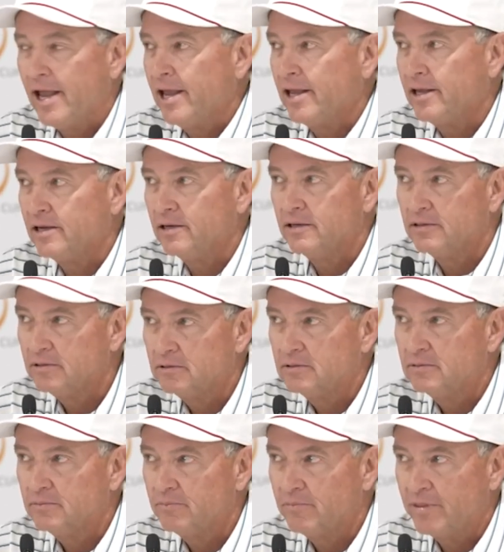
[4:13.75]
And
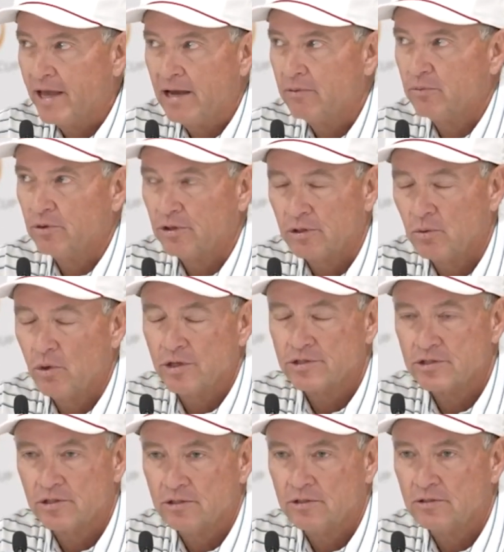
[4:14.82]
that really
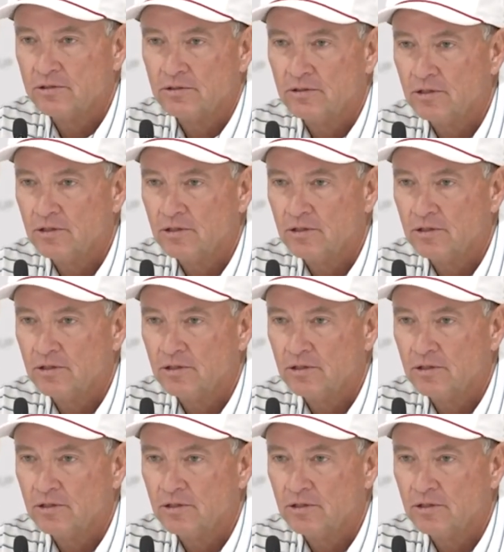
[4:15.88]
wasn't